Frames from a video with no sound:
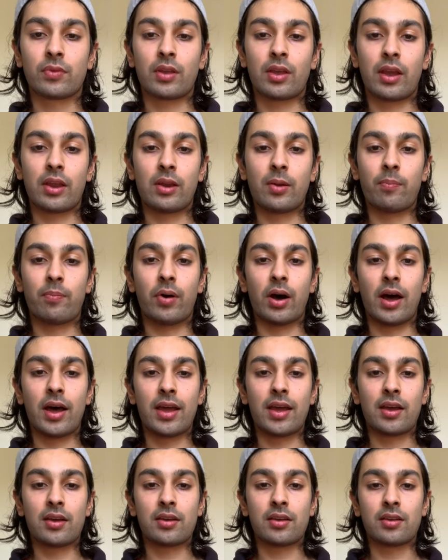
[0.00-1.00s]
and the
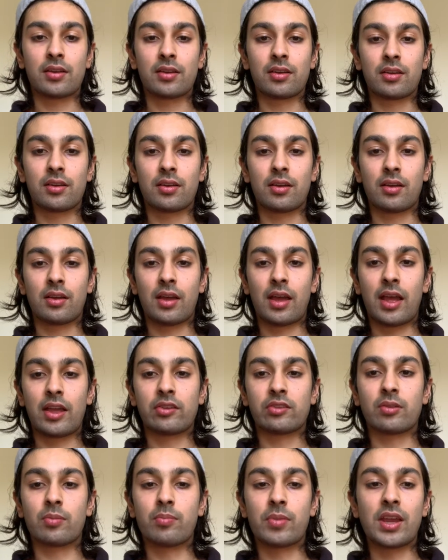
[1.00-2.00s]
buyer has
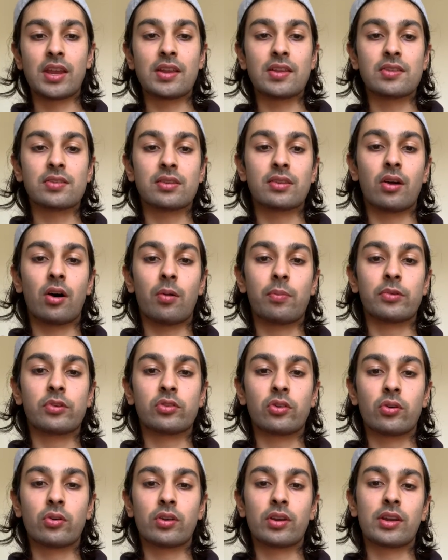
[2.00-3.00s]
the means and the
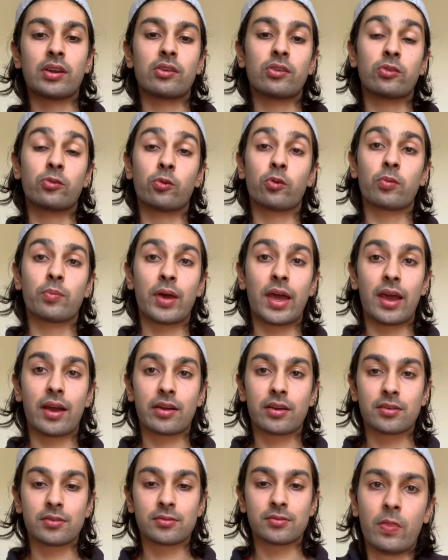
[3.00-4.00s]
opportunity to talk back.
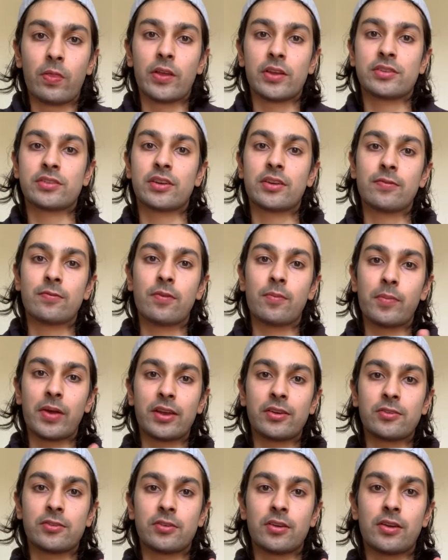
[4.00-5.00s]
This
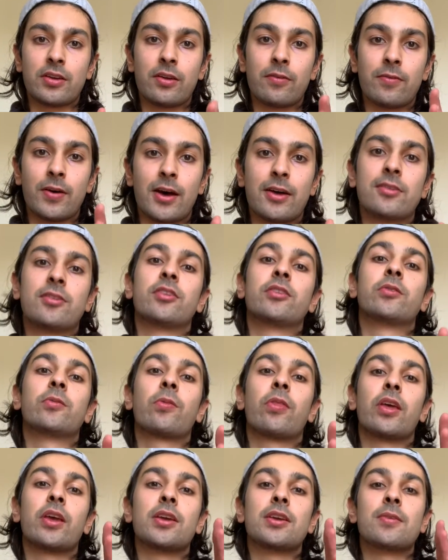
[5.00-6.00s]
information advantage
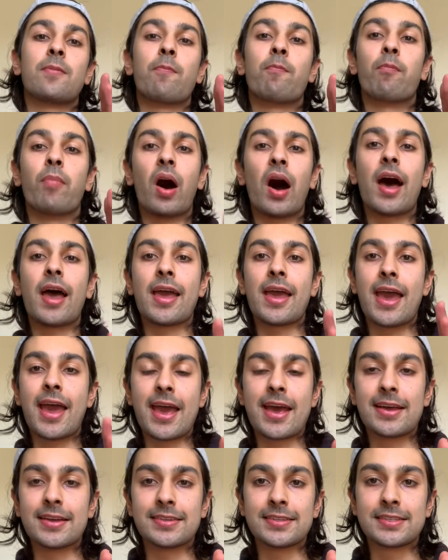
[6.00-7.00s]
the buyer
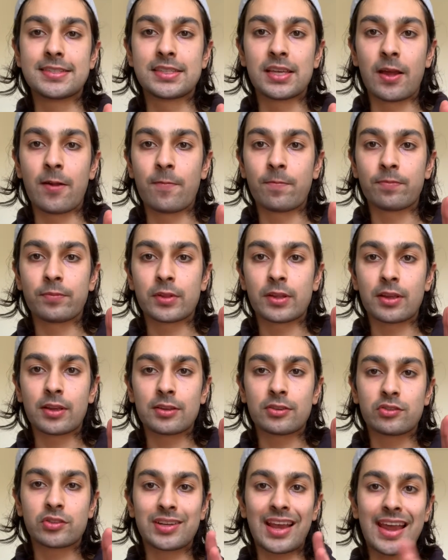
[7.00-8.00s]
has
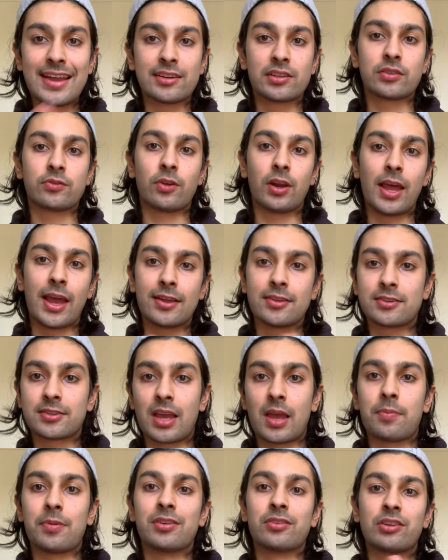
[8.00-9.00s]
changes the
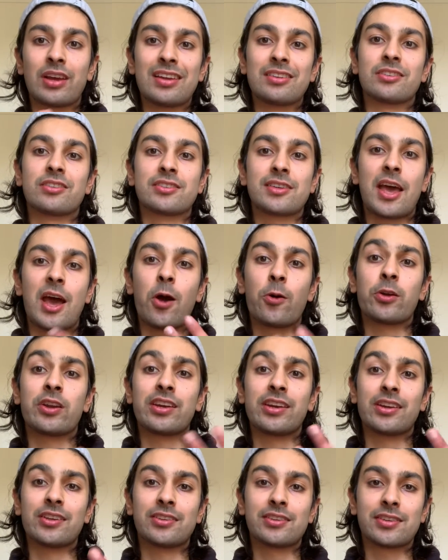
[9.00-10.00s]
landscape and changes how you need
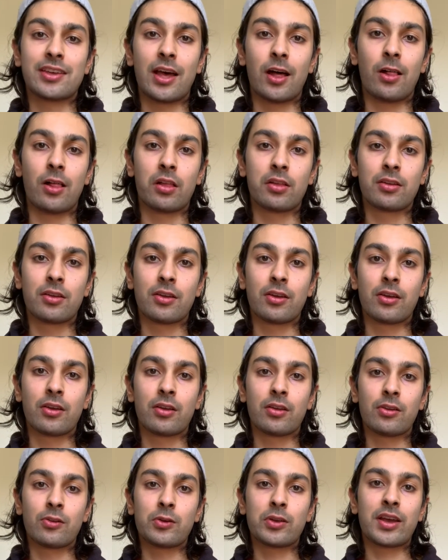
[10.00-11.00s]
to sell.
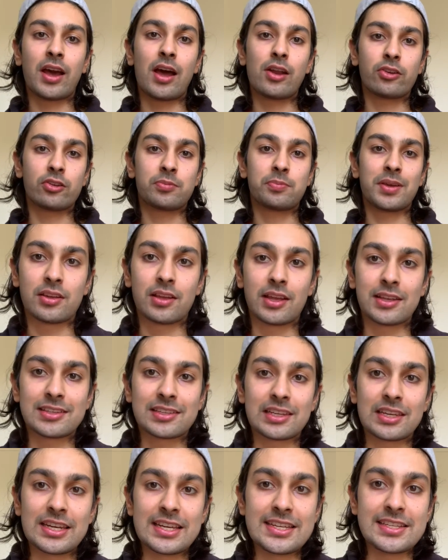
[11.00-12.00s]
You can't just be a
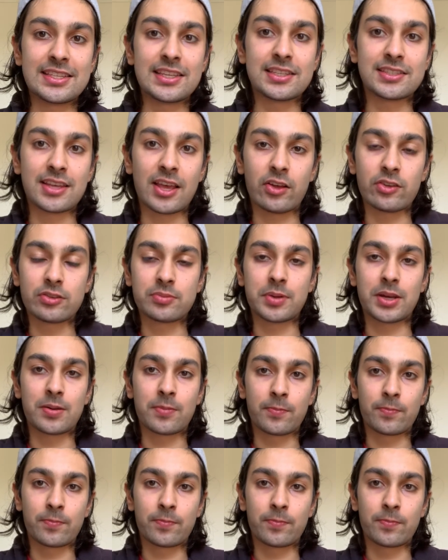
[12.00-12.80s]
sleazy salesman.